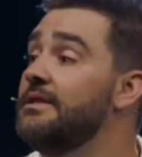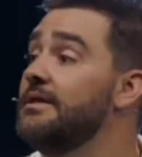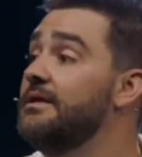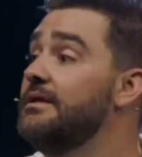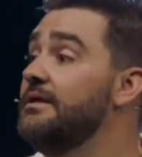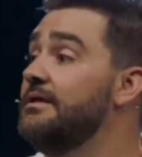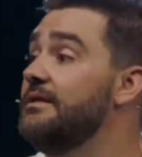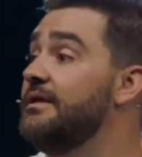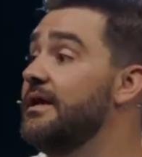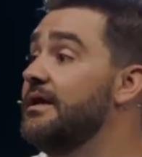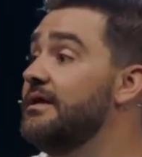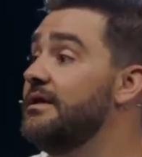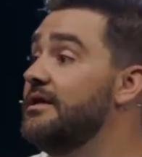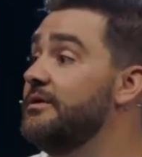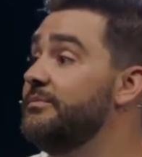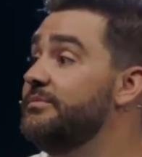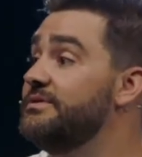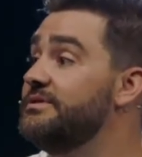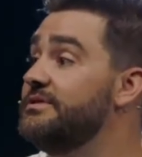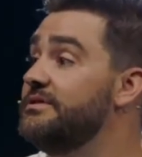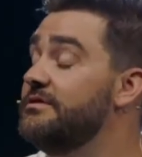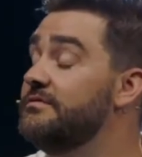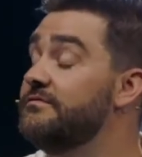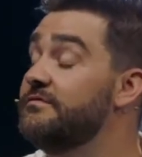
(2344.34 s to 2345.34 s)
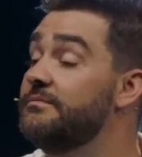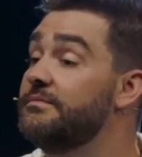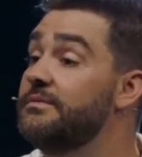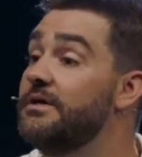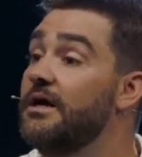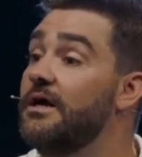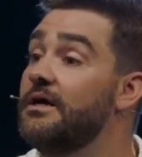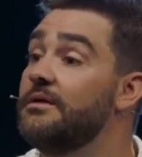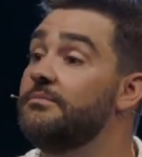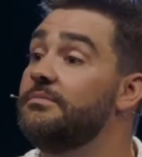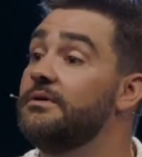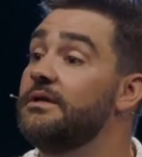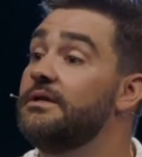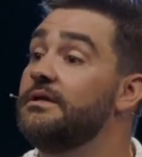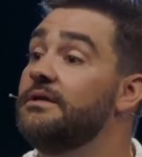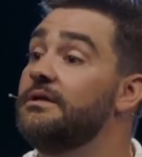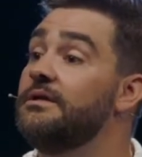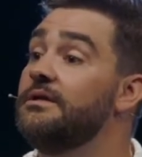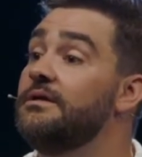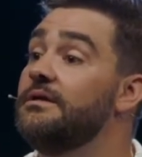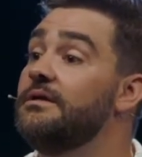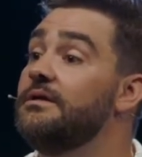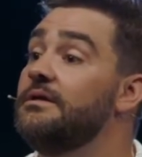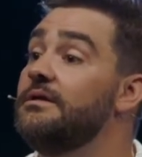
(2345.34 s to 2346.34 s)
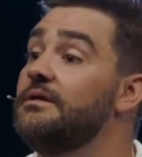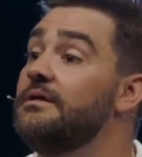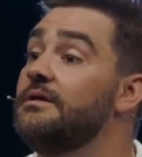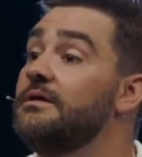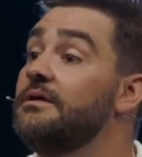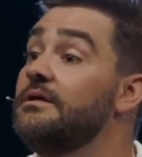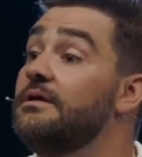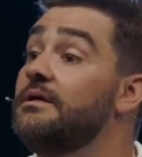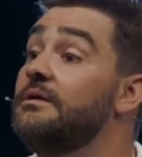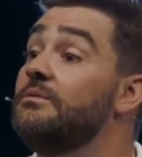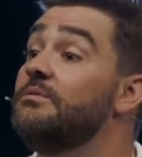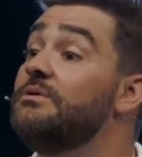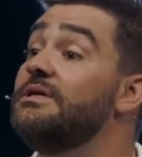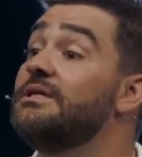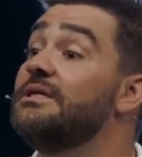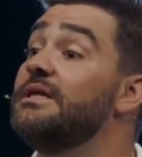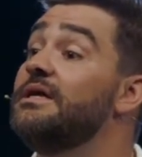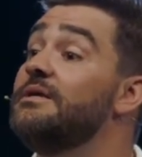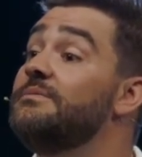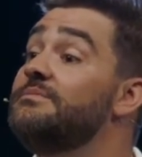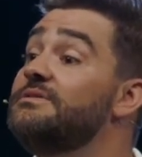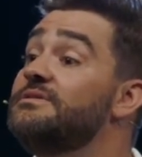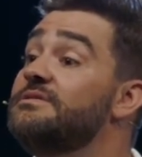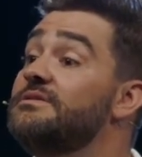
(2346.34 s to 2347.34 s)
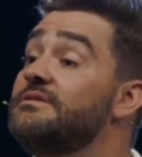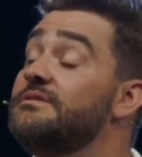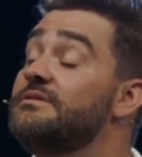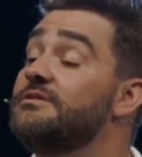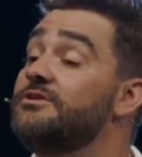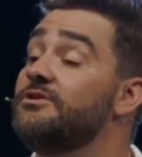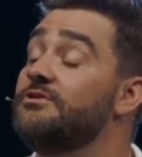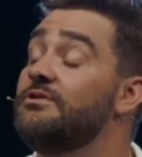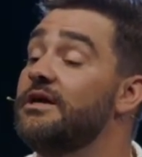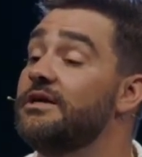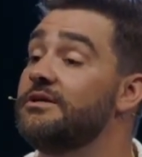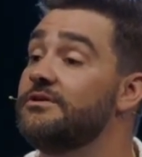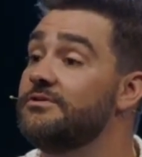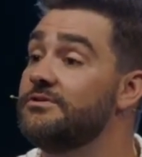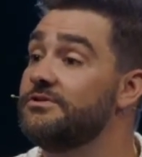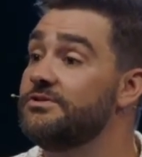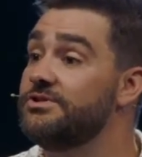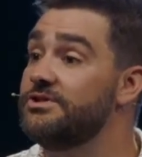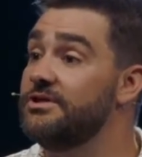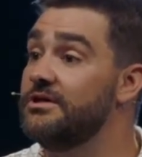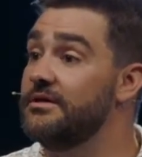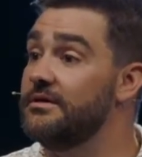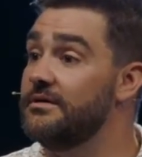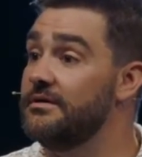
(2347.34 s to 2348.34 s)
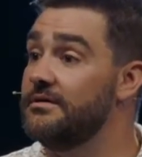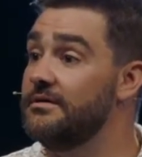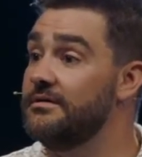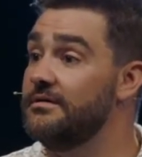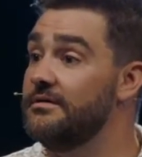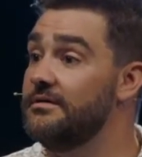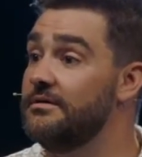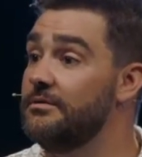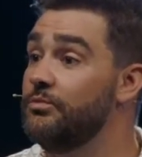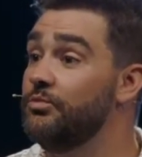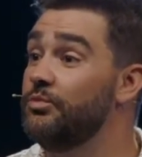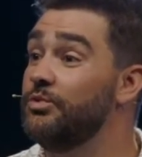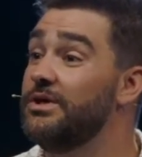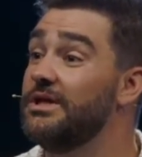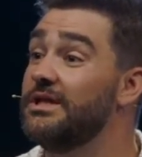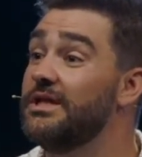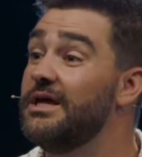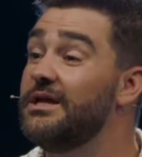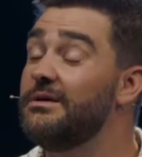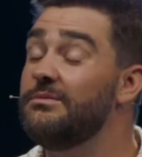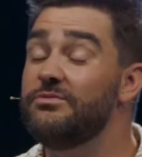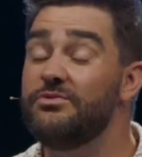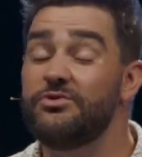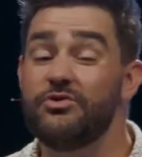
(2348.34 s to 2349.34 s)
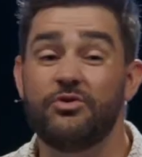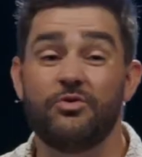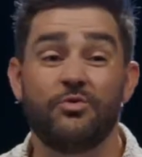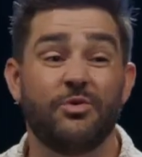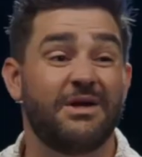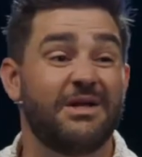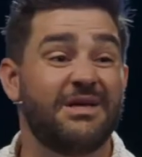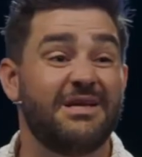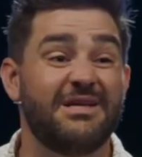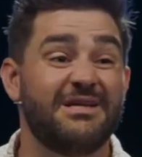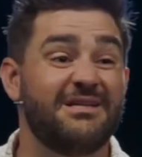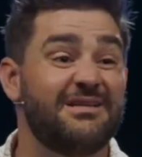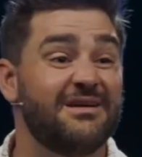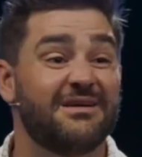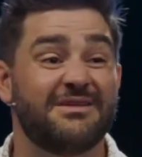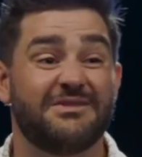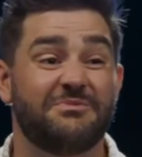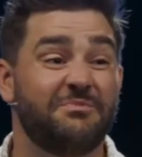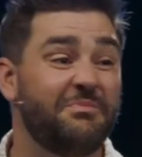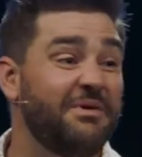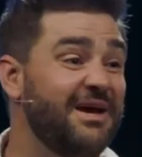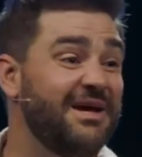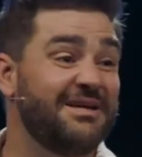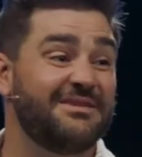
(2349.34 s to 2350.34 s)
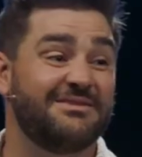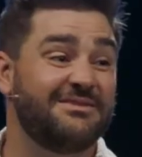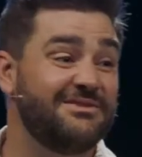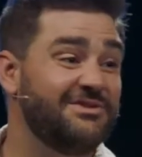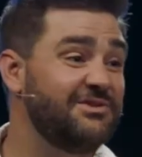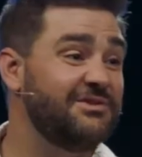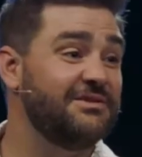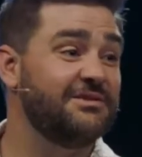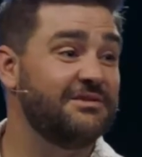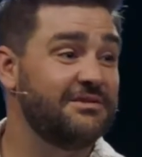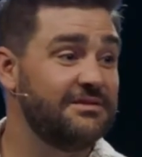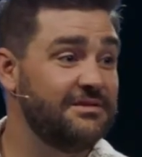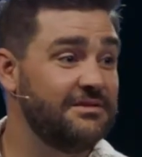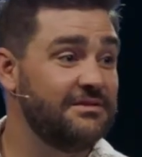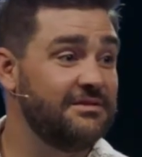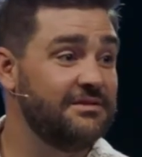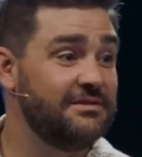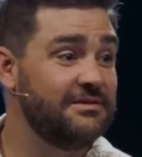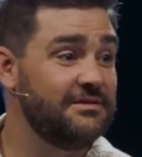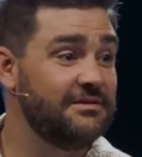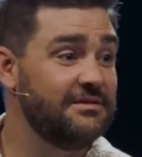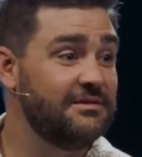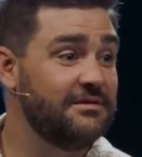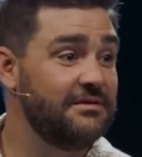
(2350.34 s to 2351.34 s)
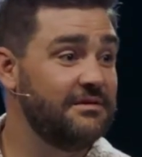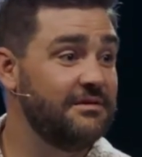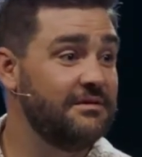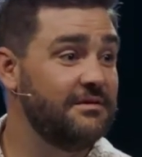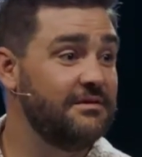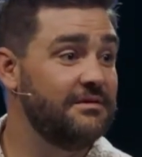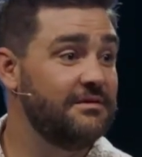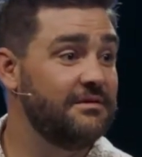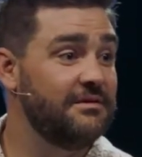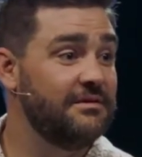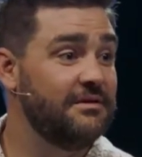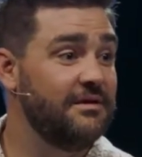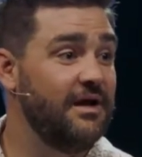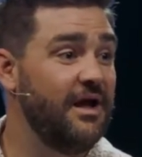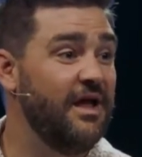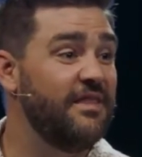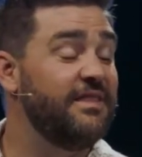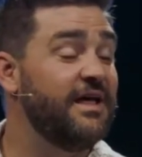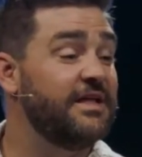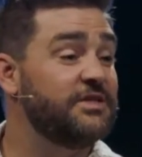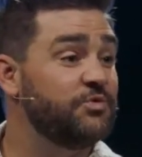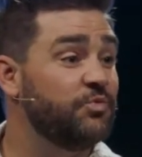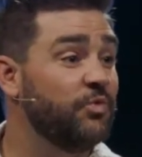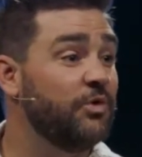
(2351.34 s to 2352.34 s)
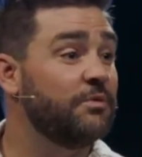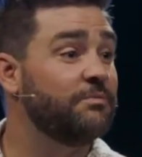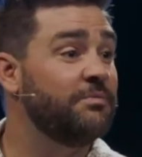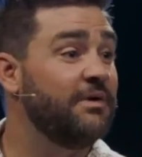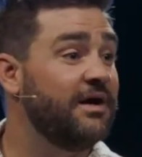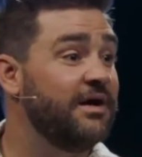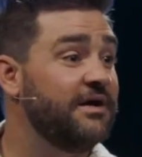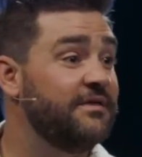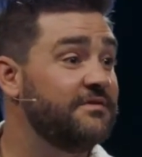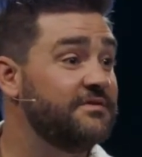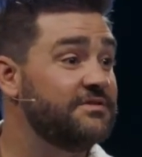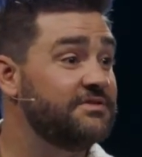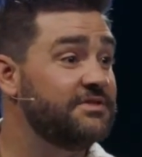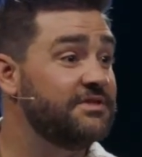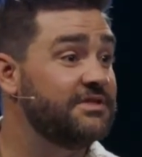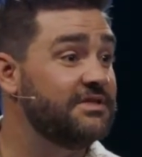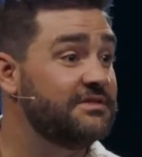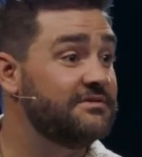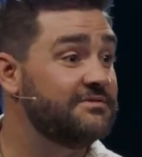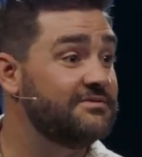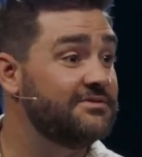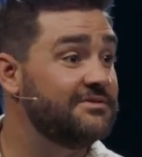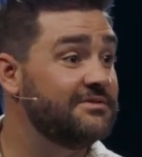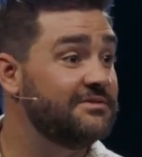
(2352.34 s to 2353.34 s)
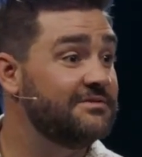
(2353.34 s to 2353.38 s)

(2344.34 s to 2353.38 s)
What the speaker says: That can help us hear from God. But will you let him sit in the director's chair? Will you let him do what he does best? And that's work behind the scenes.